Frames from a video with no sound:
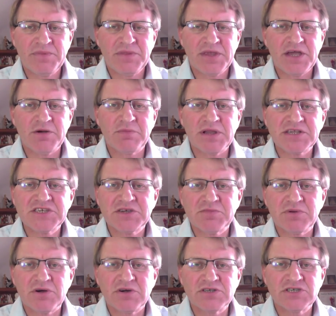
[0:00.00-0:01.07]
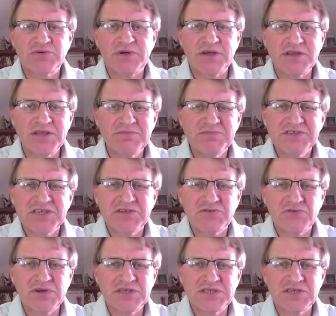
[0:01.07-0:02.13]
Our blood supply to our limbs
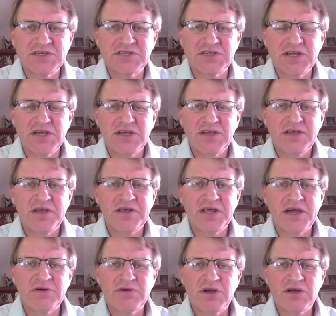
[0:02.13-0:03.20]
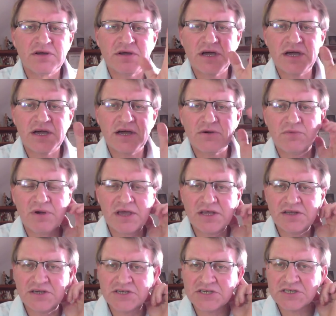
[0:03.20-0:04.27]
increases. And our uh, uh,
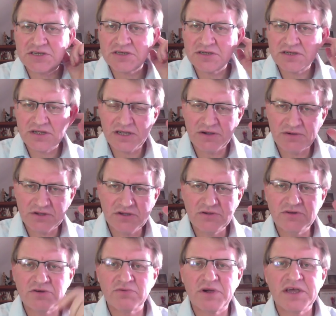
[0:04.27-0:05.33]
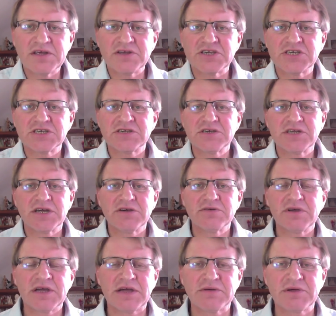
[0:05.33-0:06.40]
awareness, our acute awareness, you know,
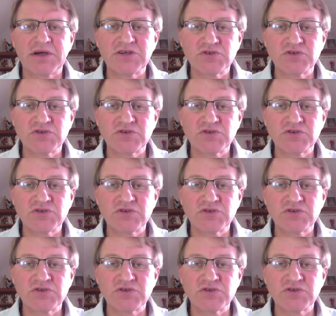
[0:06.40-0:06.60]
uh, goes